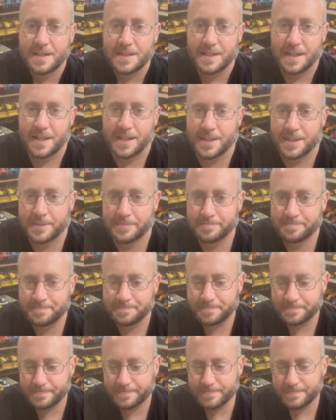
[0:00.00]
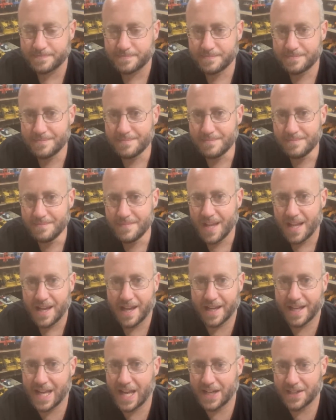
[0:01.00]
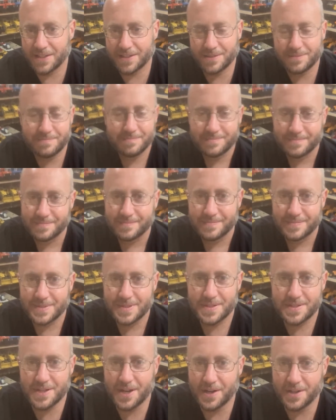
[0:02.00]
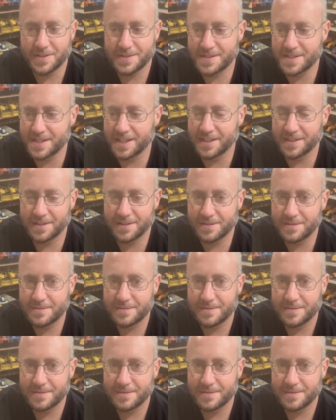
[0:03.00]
I kind of started seeing